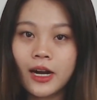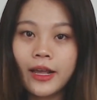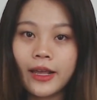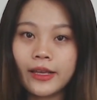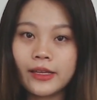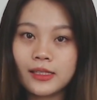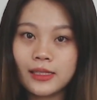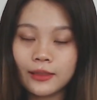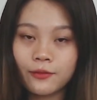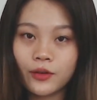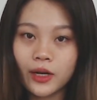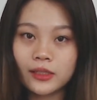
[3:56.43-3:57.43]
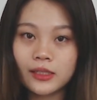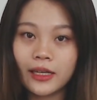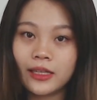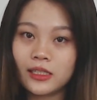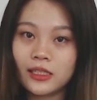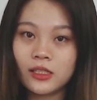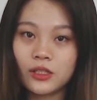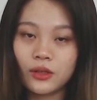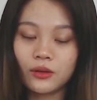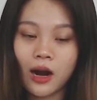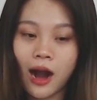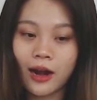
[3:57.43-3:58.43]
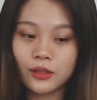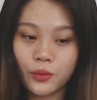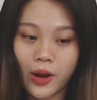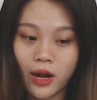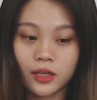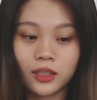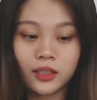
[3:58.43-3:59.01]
is different in this new hardware.